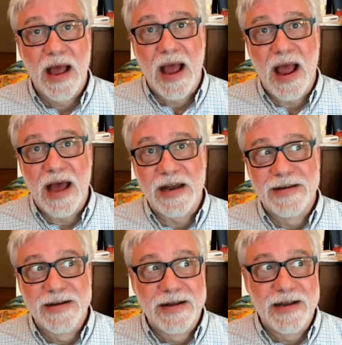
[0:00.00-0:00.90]
and
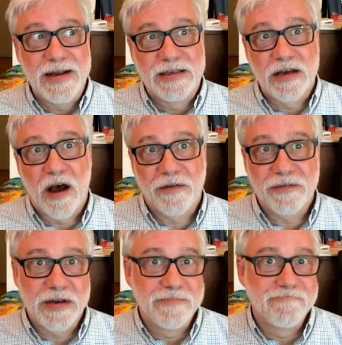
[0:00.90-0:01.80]
it's
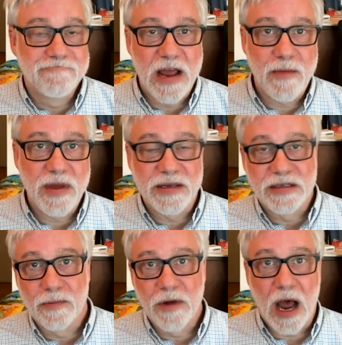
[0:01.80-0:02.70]
often maybe
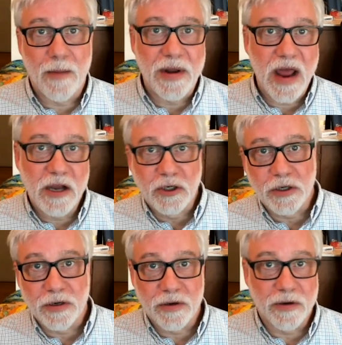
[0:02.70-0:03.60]
some
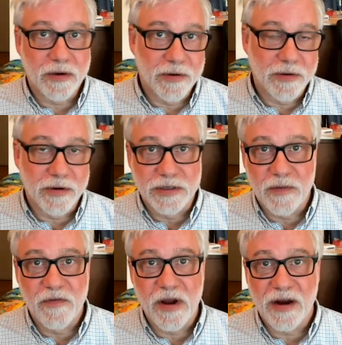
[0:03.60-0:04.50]
combination or
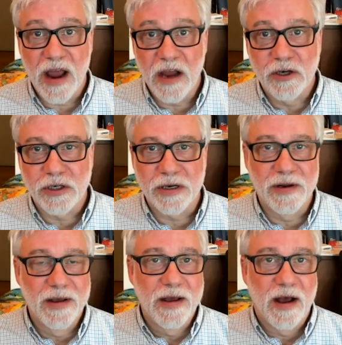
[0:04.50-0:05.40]
some
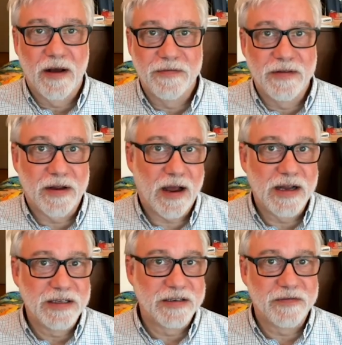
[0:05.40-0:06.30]
variation of the
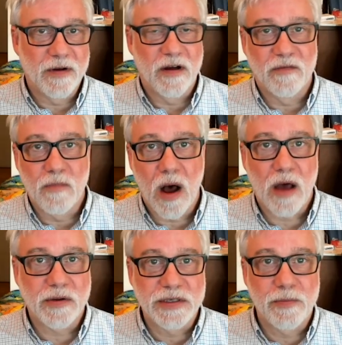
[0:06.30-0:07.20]
kinds of
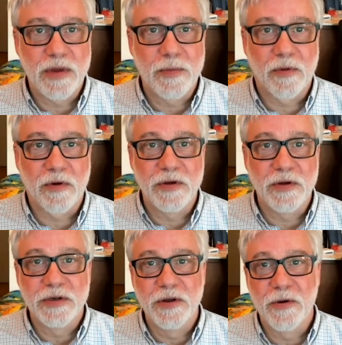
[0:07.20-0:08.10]
models that people are
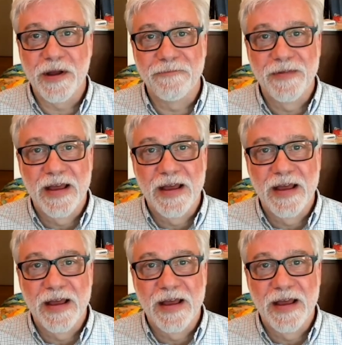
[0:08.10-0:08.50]
used to doing.